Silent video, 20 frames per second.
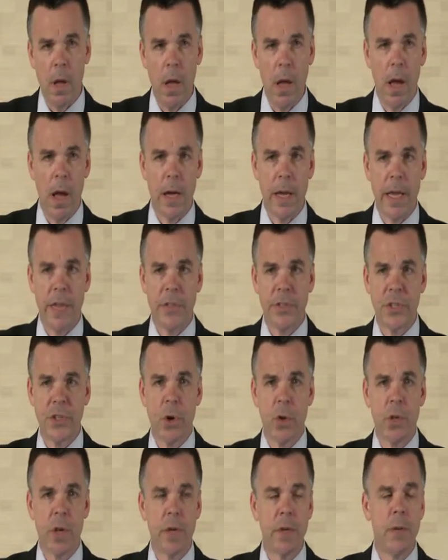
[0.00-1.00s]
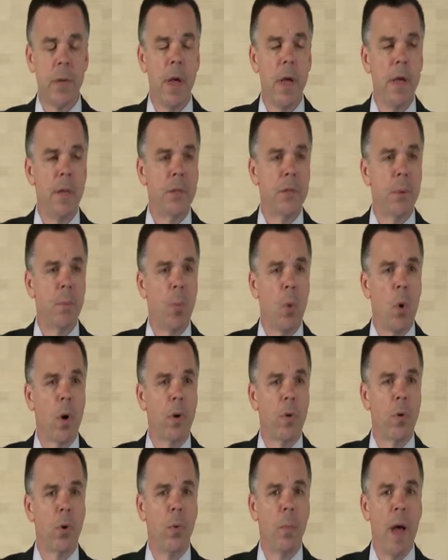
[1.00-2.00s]
And so the
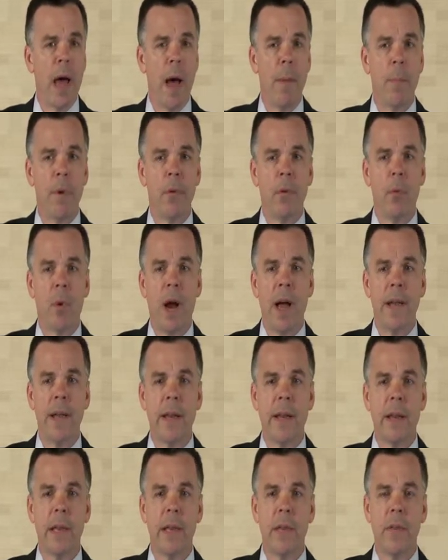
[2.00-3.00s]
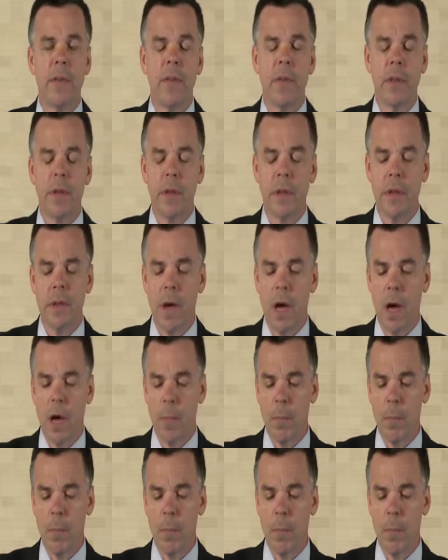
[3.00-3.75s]
support group happened right in the